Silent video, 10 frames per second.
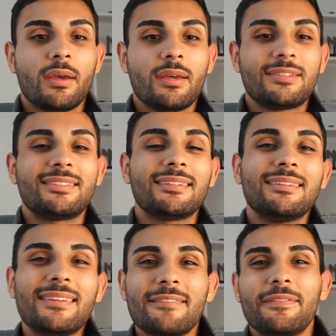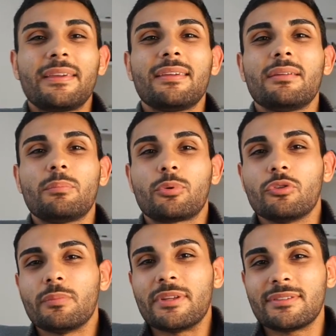Significant
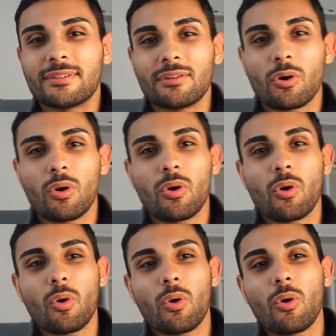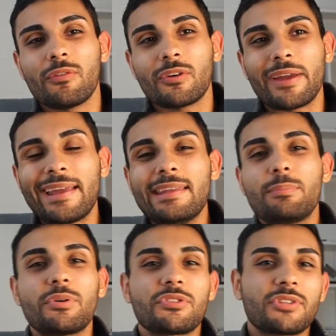improvements in over
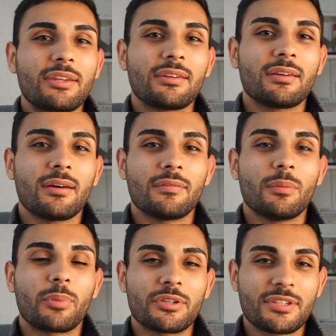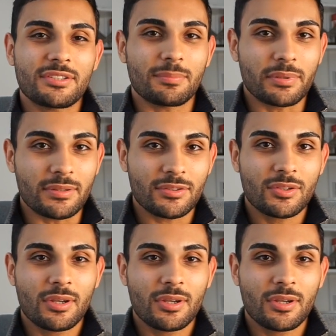80% of the participants